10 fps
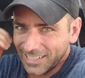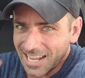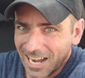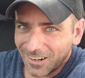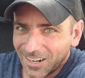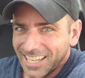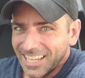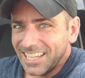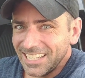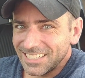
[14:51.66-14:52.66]
right now,
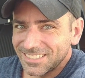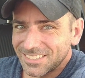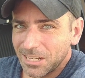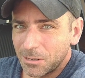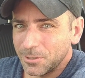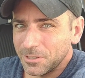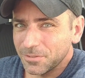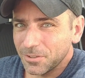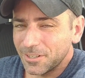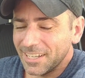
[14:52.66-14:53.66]
it is summer
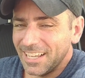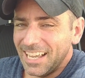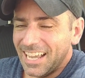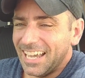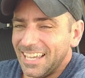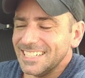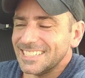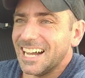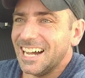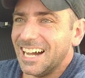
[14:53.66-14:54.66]
in Florida, and it
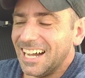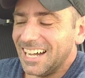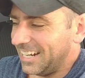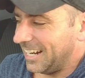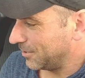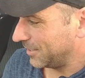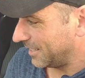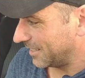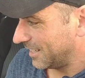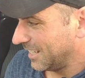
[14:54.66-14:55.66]
is hot out
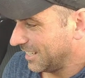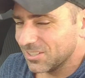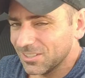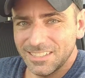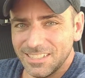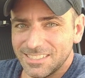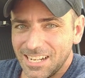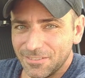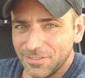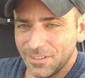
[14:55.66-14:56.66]
here. So it,
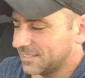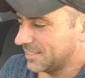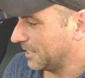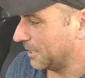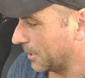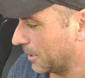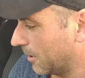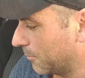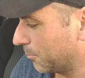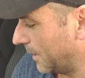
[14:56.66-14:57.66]
it's not fun sitting in my
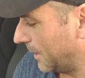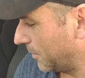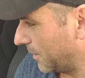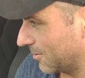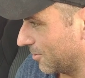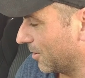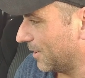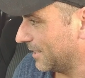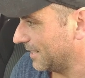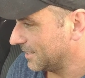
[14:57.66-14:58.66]
car playing with this,
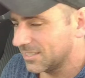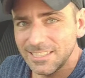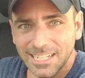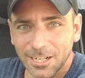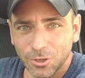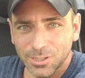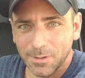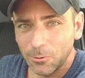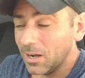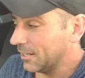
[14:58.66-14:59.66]
although I, I just need to get hooked
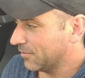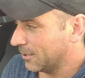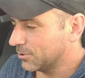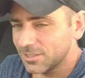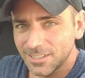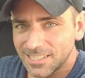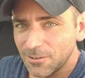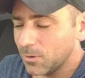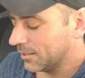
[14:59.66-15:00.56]
to my Wi-Fi, which it does have